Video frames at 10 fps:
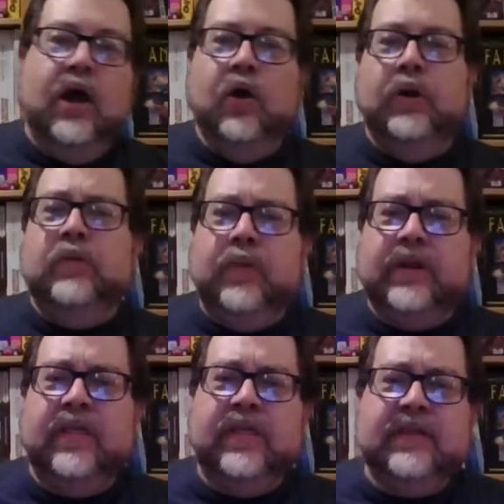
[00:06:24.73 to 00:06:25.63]
oh, and
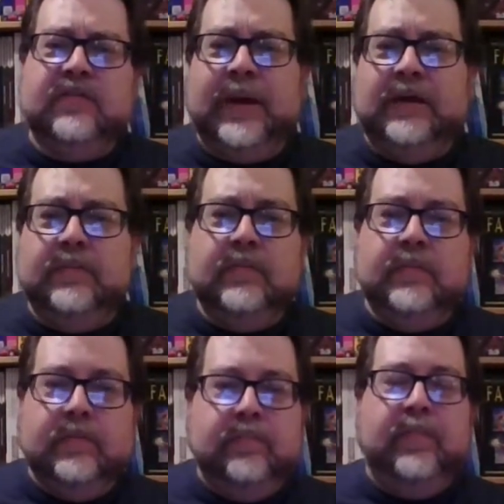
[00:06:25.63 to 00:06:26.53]
one of the things about
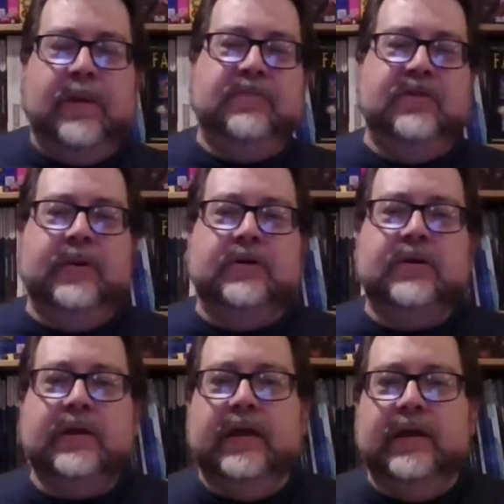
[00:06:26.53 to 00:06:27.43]
Pepsi
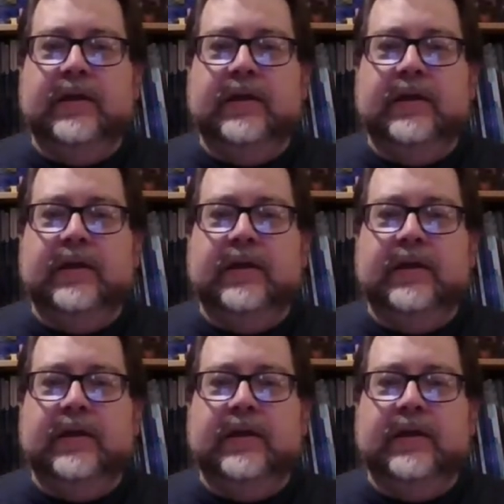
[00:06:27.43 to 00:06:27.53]
Milk,